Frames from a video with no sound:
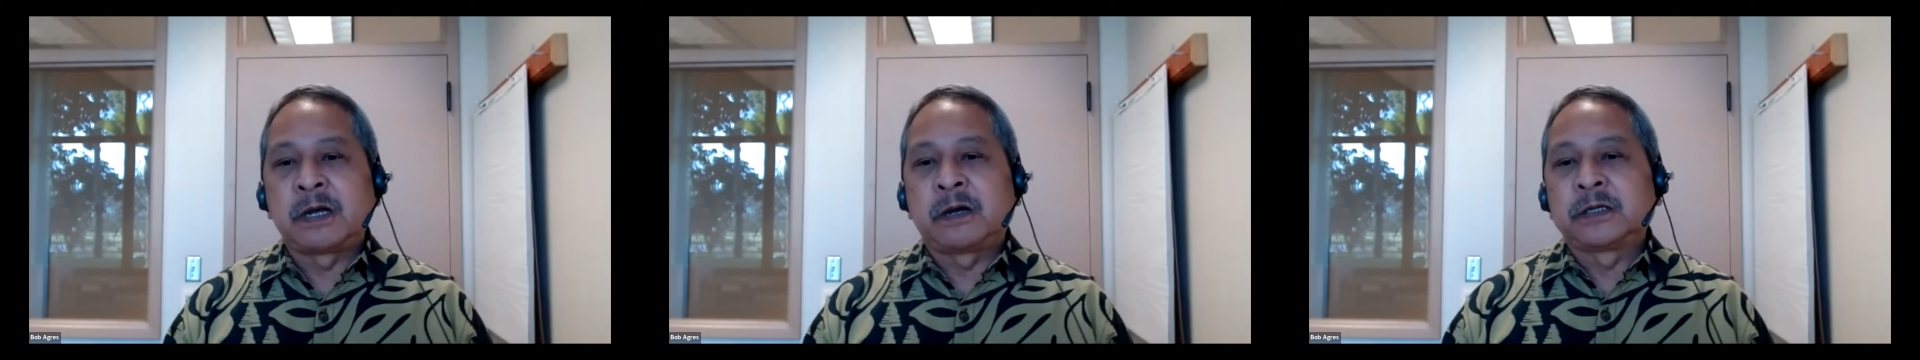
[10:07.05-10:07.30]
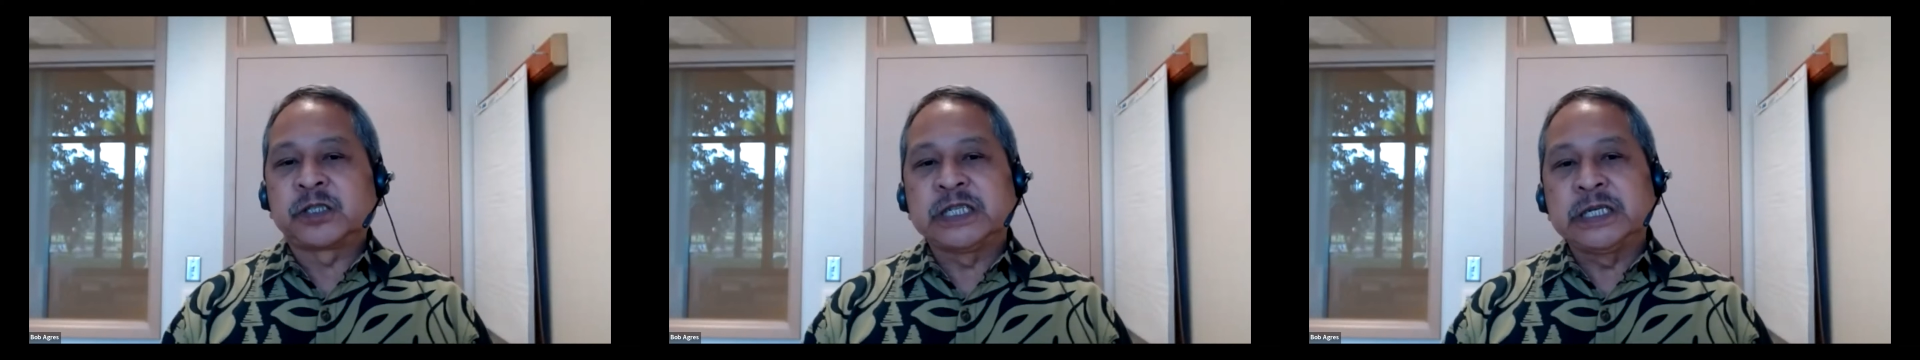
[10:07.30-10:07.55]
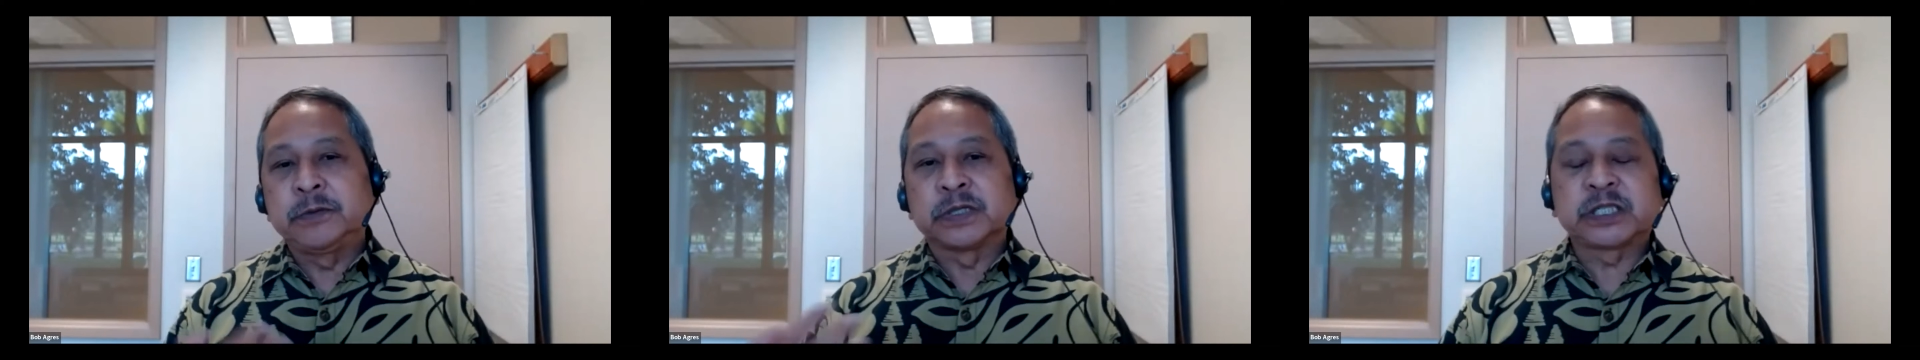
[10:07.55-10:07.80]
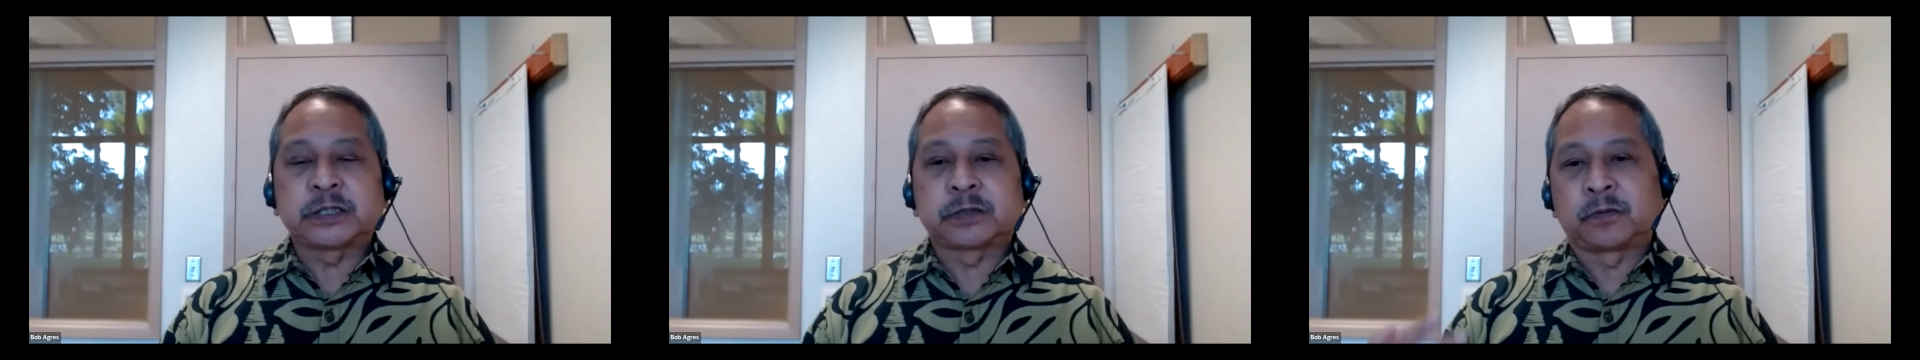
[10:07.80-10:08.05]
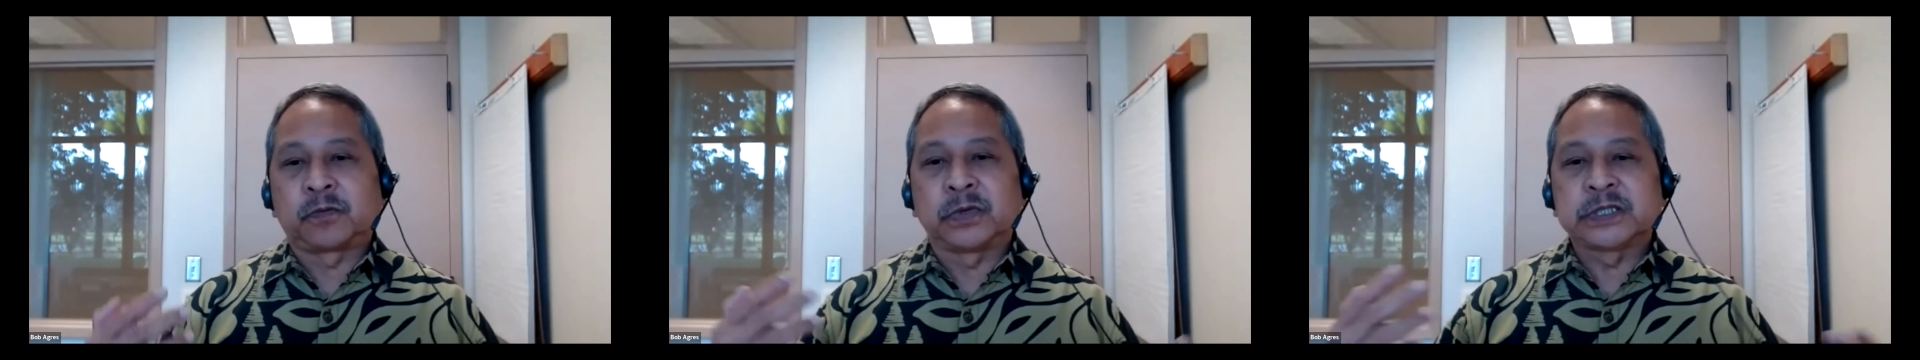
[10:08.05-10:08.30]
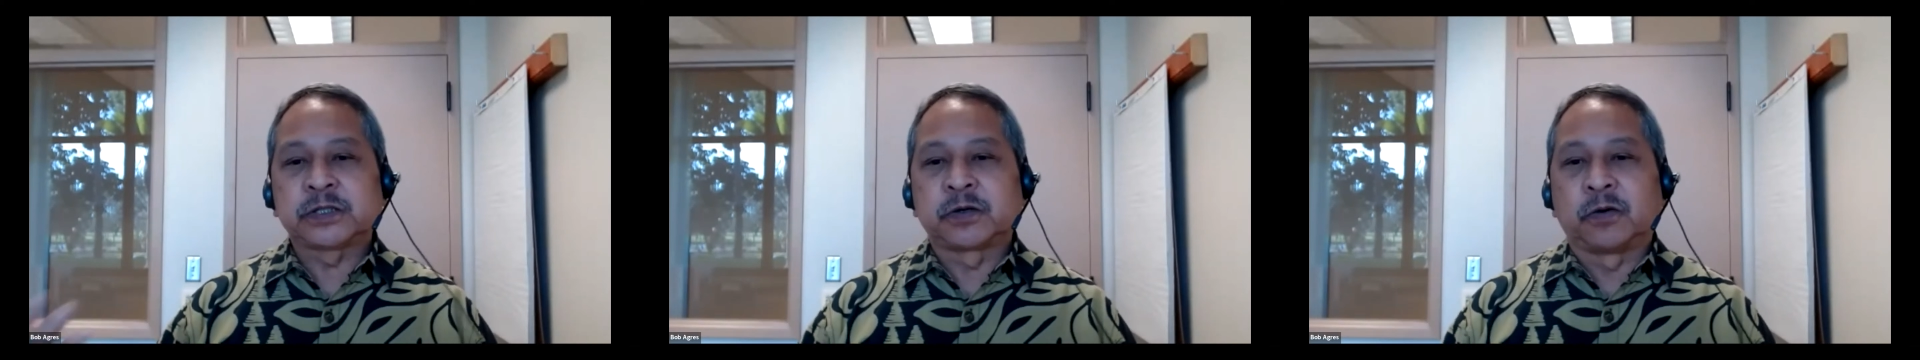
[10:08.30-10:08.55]
see
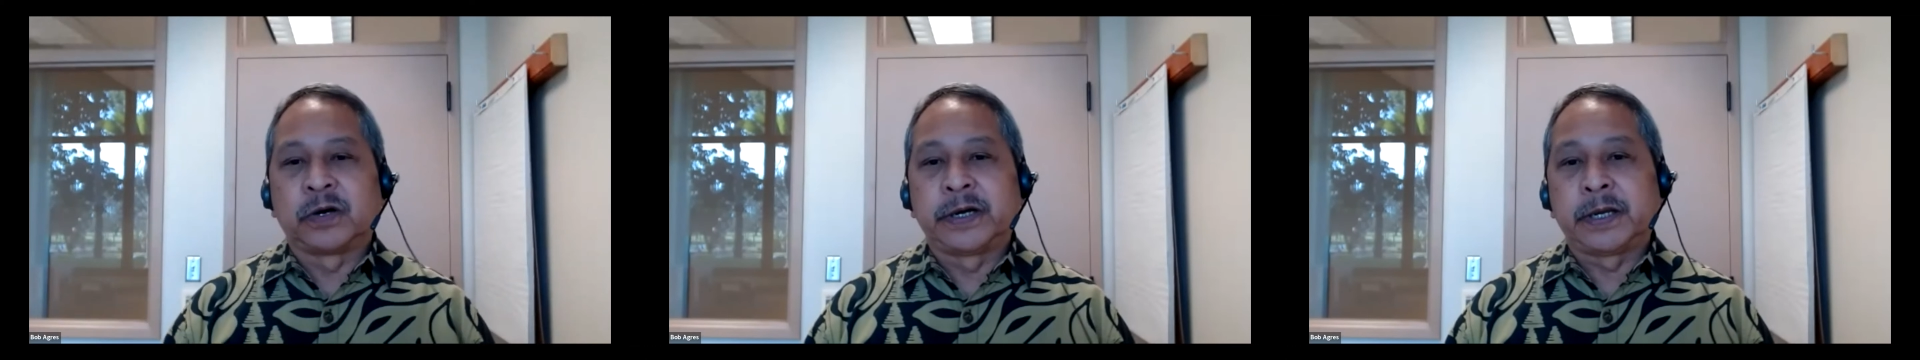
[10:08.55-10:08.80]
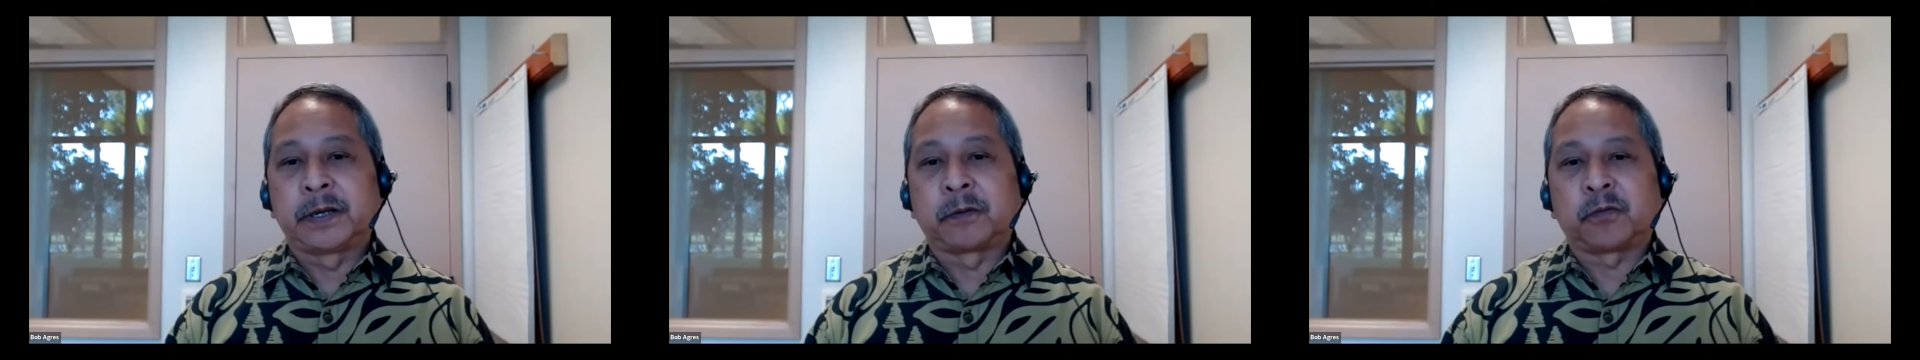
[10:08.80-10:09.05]
what's going,